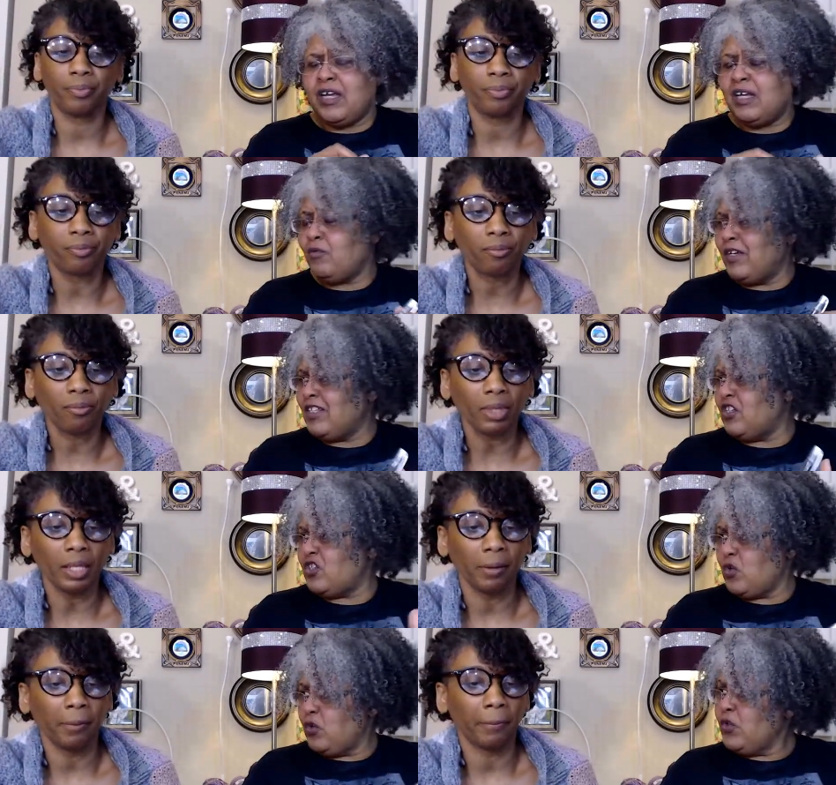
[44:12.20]
Speaker 1: that rented
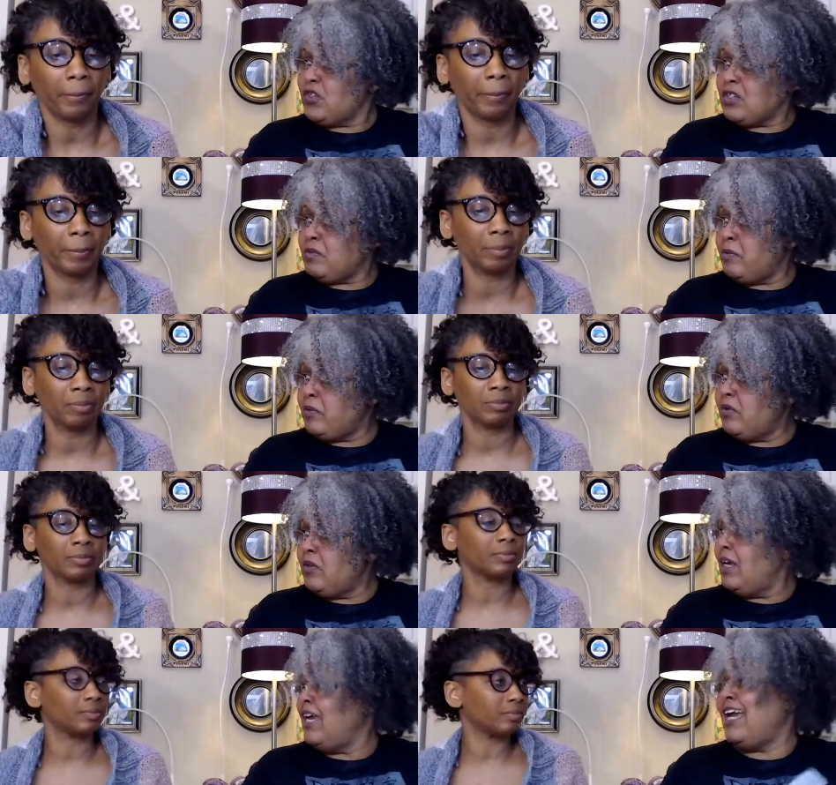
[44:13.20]
scooters to people
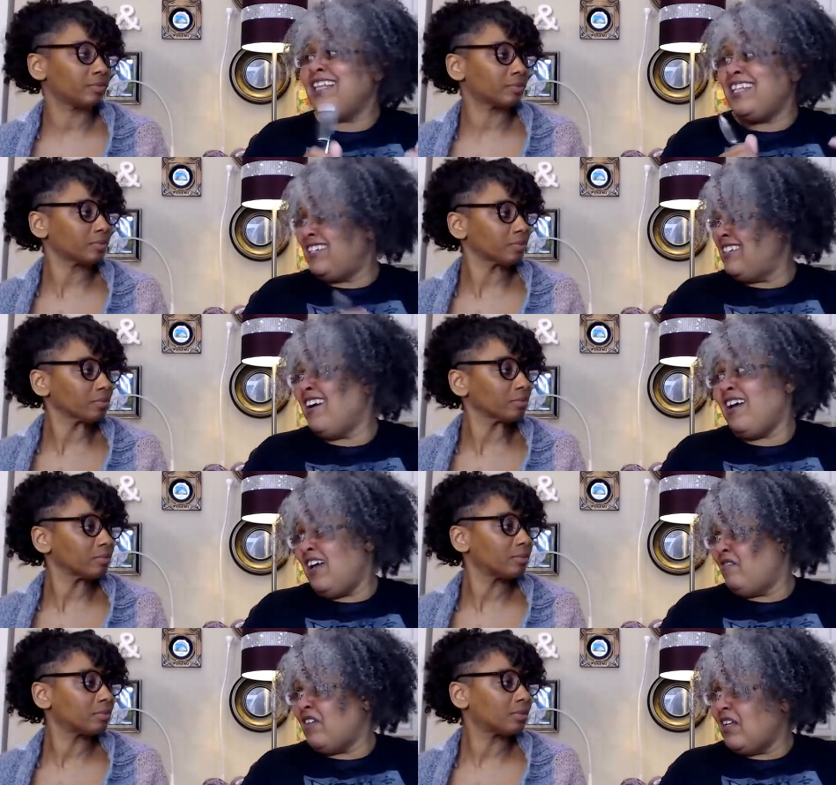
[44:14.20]
mm-hmm. and they did not
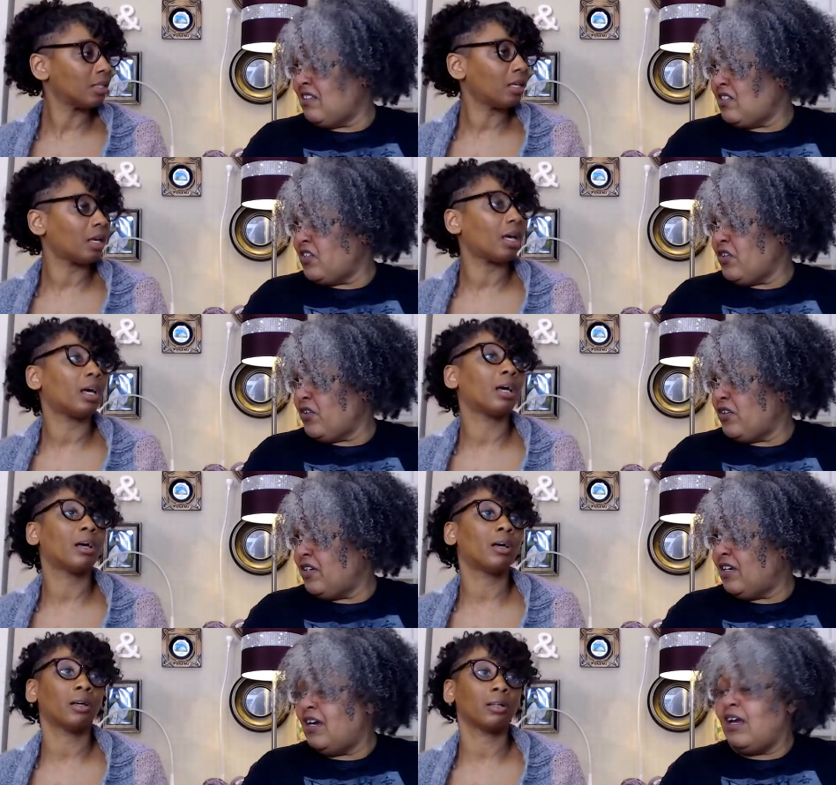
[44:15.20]
have that this year.
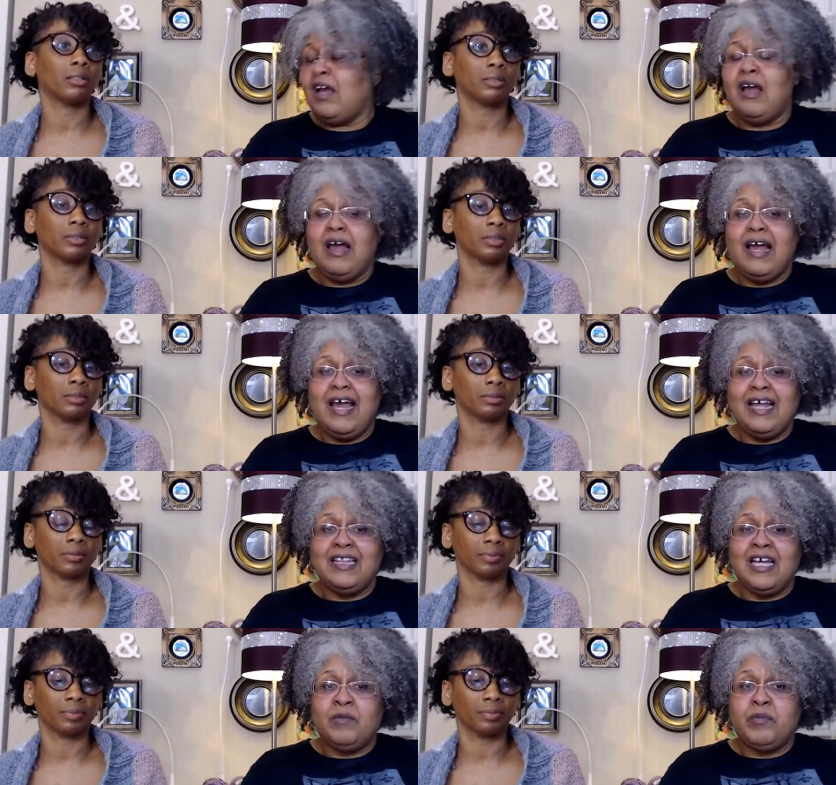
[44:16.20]
Oh and
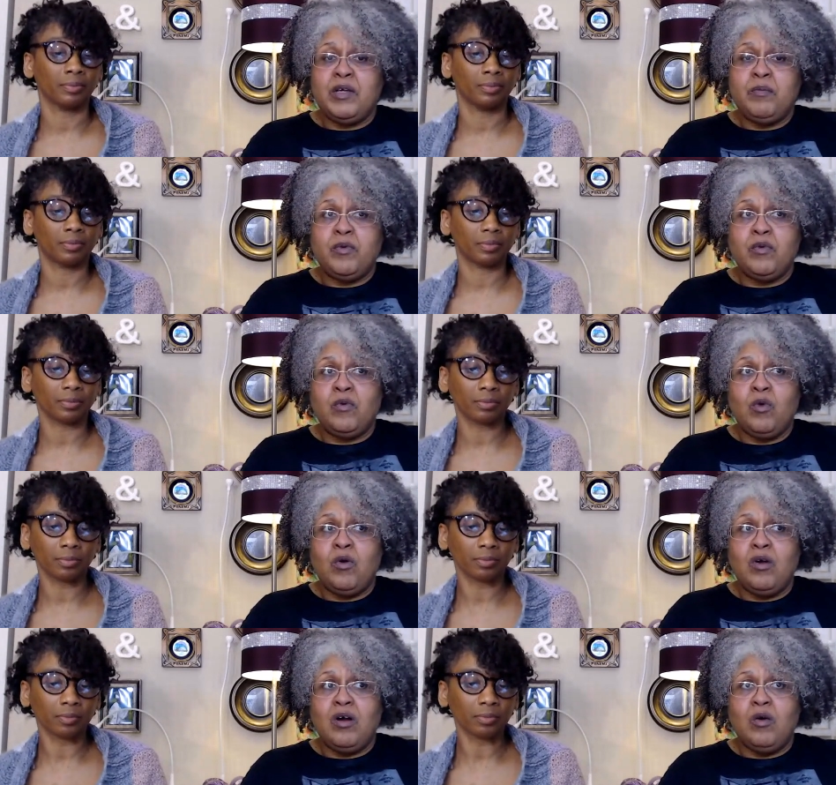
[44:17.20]
then people
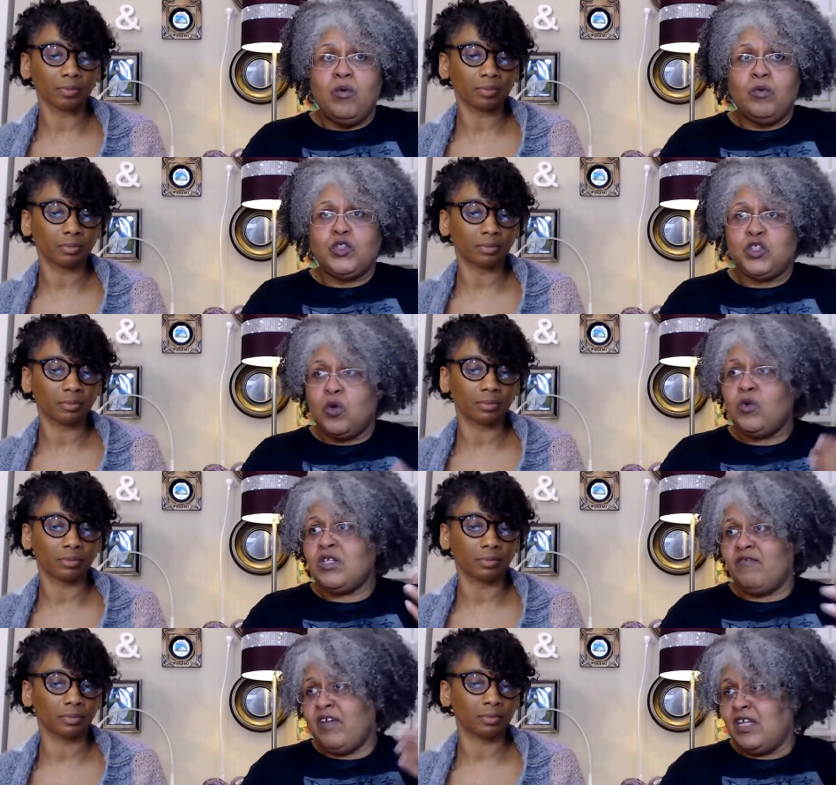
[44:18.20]
chose
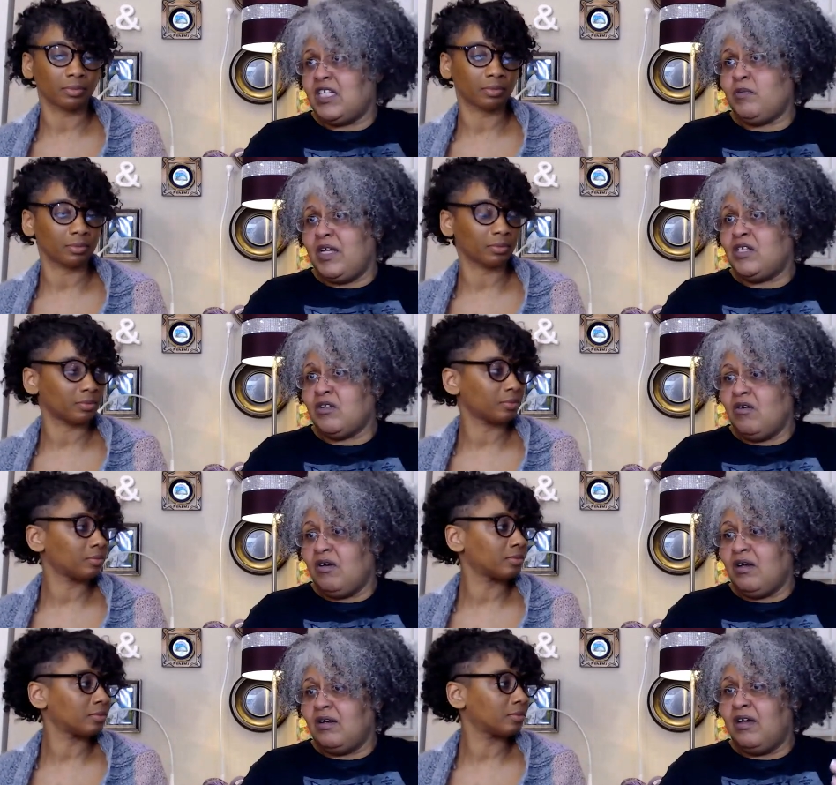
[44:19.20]
events based
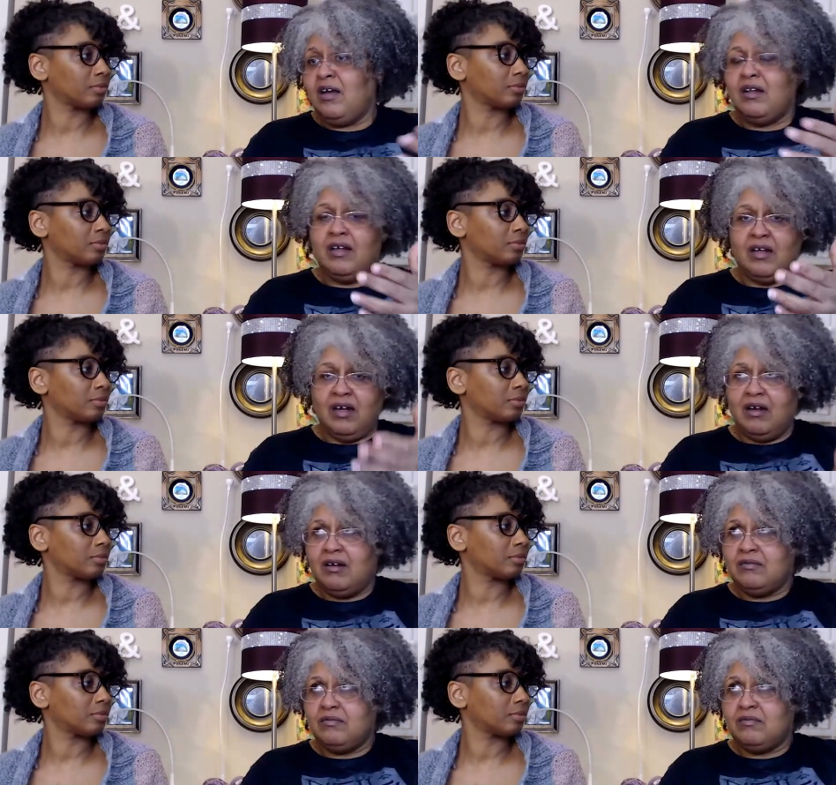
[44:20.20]
on like uh